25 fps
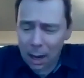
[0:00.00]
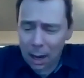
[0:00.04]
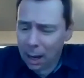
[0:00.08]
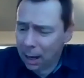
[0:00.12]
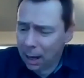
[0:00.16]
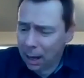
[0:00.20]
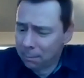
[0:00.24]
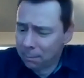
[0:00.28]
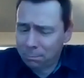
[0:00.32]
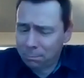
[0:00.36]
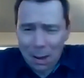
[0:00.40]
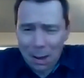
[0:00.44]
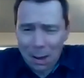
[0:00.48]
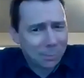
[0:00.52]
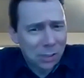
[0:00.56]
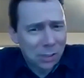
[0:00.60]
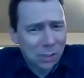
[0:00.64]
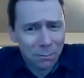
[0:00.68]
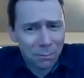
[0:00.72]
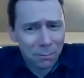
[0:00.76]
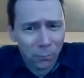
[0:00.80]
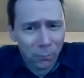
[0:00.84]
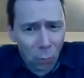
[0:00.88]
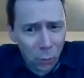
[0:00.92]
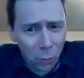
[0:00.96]
perhaps
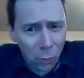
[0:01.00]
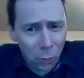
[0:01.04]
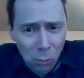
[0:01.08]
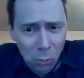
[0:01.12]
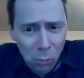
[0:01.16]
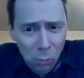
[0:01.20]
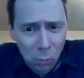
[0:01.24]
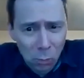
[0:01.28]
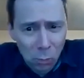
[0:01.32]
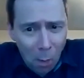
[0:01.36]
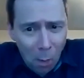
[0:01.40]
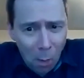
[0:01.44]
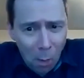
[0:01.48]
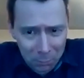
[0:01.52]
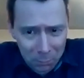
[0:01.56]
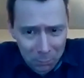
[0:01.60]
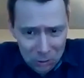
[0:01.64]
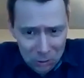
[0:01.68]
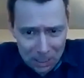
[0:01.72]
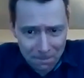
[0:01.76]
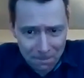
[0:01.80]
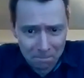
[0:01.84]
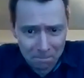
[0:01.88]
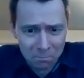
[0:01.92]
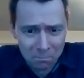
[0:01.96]
even 41%, but
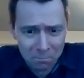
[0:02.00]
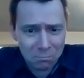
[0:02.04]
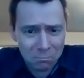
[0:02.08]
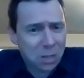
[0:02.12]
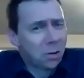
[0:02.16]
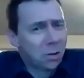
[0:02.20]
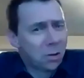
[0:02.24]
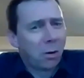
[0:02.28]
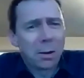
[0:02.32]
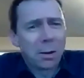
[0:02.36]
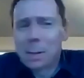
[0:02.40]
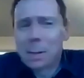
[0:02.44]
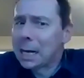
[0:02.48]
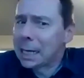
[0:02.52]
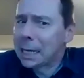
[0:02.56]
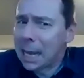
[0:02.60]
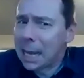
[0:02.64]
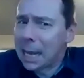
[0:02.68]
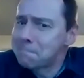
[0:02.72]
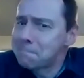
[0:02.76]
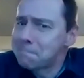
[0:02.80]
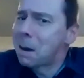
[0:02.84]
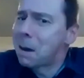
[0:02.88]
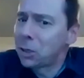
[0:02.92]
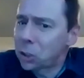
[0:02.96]
you're not going to be able to get it
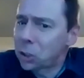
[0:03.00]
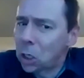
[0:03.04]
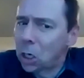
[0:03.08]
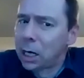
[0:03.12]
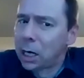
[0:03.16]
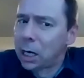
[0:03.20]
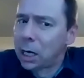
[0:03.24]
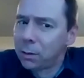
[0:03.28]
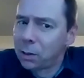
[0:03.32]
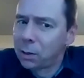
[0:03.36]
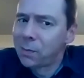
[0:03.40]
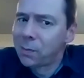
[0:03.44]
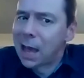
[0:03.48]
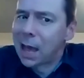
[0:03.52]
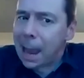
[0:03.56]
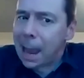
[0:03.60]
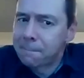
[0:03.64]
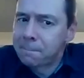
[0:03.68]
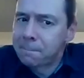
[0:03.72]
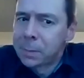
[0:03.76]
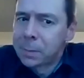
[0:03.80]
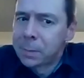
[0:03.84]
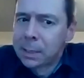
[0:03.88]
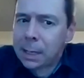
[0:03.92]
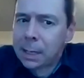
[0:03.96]
much higher than that.
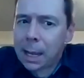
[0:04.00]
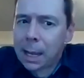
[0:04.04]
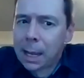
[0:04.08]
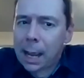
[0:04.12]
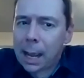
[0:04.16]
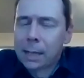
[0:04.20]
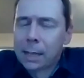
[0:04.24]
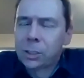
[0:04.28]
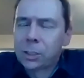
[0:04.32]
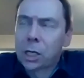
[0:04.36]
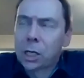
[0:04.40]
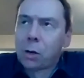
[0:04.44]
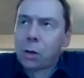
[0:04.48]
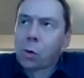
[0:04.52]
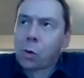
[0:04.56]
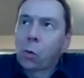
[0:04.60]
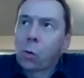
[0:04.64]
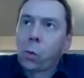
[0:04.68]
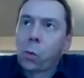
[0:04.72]
And so if